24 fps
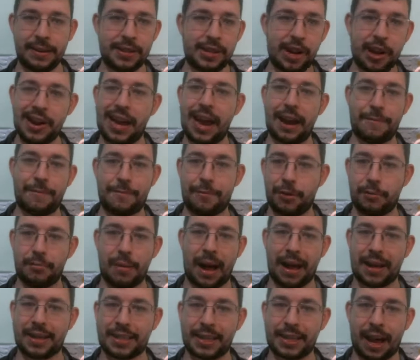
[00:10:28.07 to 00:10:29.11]
So you get full
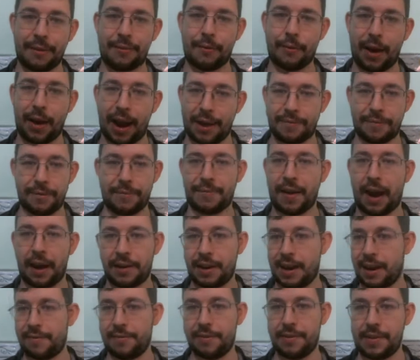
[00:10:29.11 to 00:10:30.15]
marks either way if you
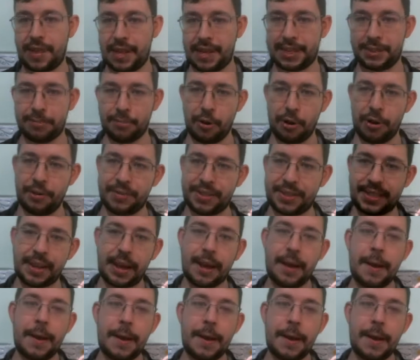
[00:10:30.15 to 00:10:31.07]
found either of these moves.